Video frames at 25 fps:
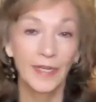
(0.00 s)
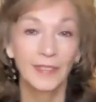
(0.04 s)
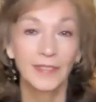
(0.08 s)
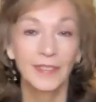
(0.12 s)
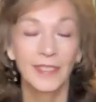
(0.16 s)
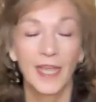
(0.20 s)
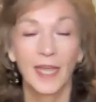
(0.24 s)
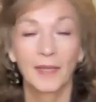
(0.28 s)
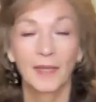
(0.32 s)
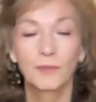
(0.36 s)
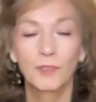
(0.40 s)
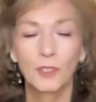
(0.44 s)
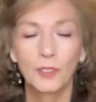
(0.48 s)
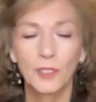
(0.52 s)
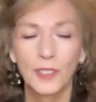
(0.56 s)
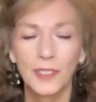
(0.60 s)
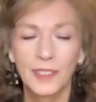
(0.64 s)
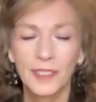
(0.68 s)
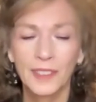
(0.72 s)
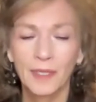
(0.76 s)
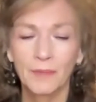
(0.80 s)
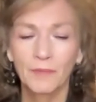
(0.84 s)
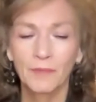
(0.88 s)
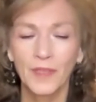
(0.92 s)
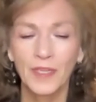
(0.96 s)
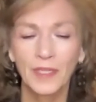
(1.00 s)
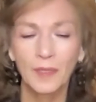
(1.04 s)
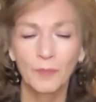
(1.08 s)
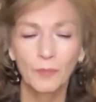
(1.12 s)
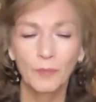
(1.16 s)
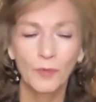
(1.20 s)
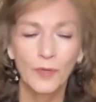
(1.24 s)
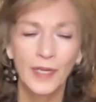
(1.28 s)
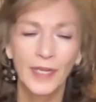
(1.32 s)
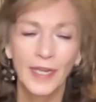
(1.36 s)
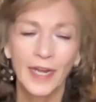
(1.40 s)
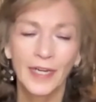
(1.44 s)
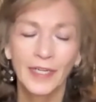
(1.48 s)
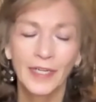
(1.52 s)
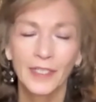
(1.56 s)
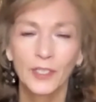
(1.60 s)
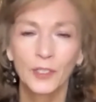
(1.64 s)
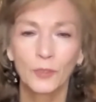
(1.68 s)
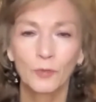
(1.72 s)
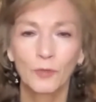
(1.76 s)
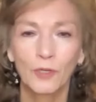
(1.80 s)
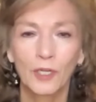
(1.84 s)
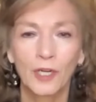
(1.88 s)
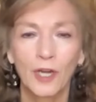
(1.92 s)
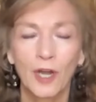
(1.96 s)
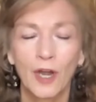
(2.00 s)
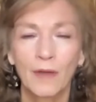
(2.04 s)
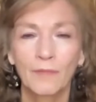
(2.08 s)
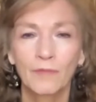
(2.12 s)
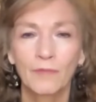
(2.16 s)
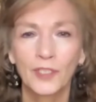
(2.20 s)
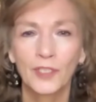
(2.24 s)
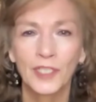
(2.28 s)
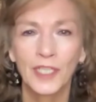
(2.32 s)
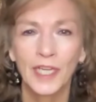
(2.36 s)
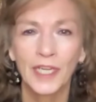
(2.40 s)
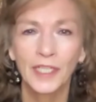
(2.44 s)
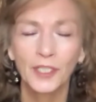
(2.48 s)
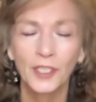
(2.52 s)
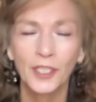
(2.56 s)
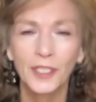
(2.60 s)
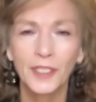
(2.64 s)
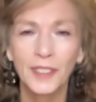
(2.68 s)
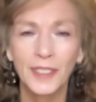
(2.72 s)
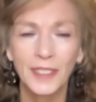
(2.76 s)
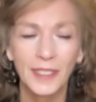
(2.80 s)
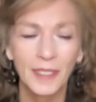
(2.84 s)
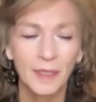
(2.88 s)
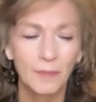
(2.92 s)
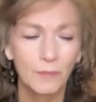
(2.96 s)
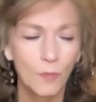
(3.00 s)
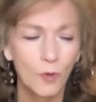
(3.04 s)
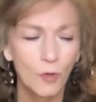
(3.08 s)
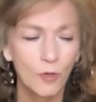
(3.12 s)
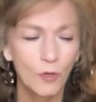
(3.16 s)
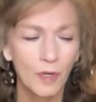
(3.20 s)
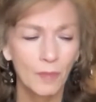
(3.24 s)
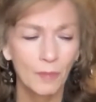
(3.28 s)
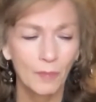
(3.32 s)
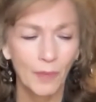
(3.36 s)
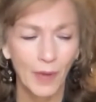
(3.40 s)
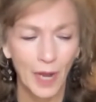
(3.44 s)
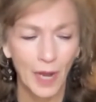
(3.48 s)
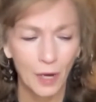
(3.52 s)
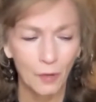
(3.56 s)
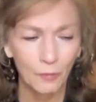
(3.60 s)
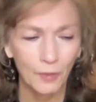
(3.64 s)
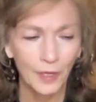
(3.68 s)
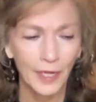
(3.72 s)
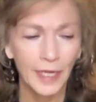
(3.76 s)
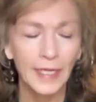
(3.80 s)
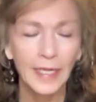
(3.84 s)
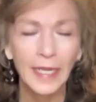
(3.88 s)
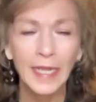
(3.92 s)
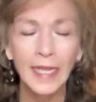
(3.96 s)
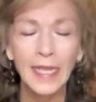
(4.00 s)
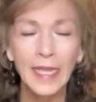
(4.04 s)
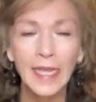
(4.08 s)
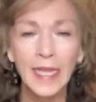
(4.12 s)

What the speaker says: It's absolutely something to bring out into our conversations in a more empowering